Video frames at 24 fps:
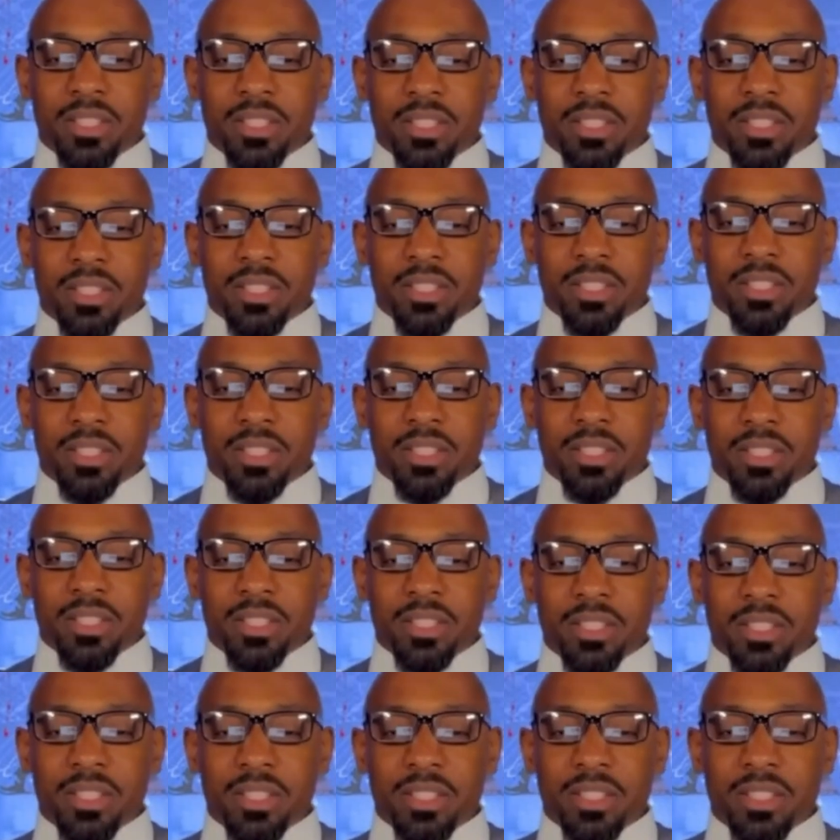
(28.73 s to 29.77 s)

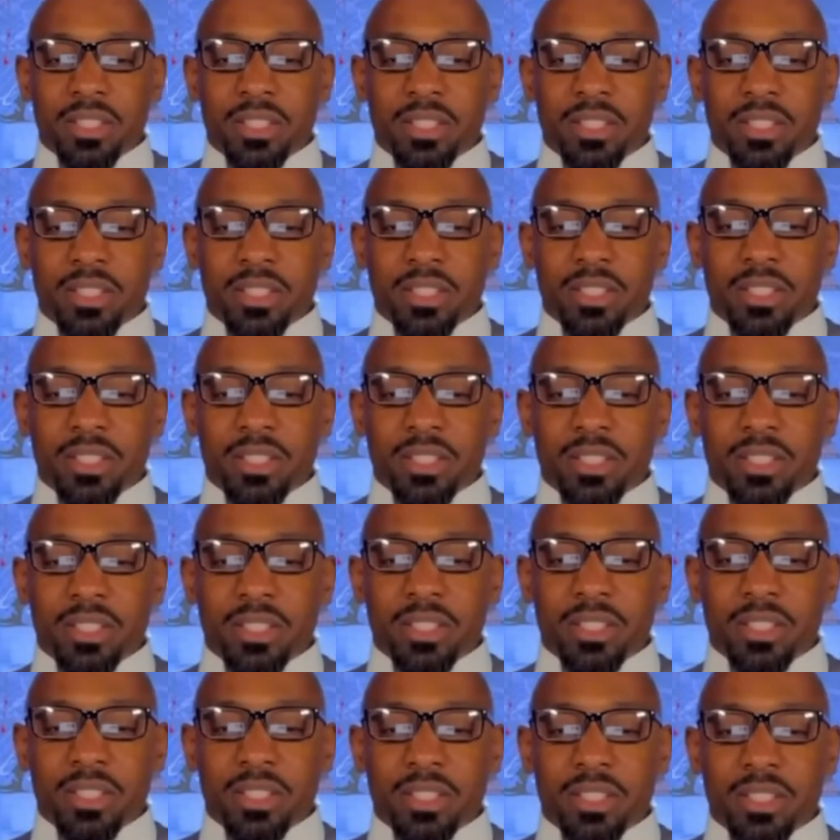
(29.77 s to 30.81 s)

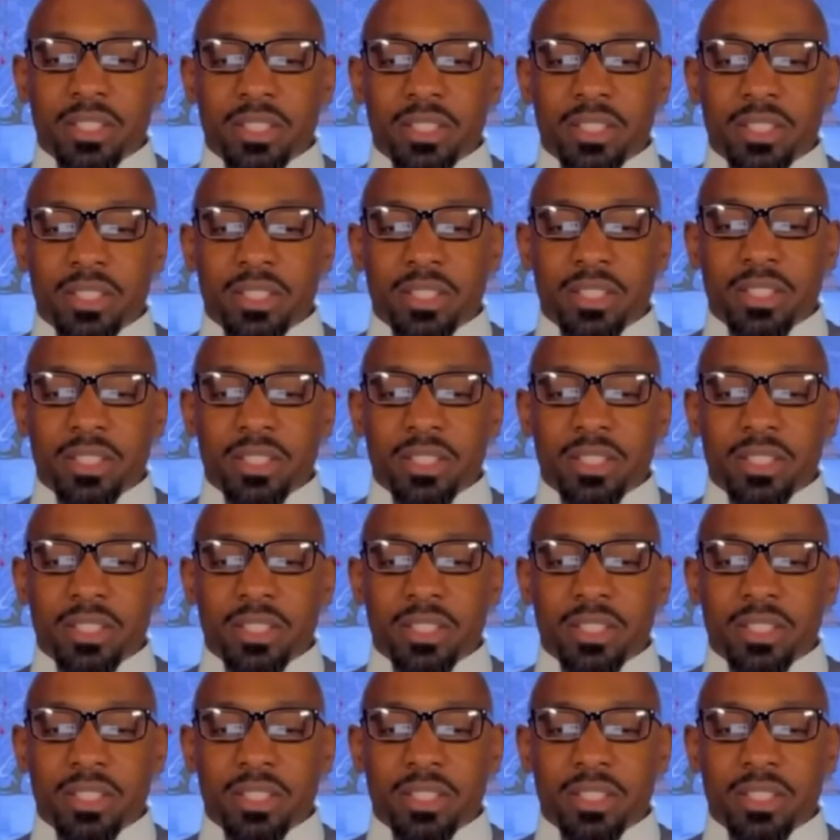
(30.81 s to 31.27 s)
No words are spoken by the person on screen.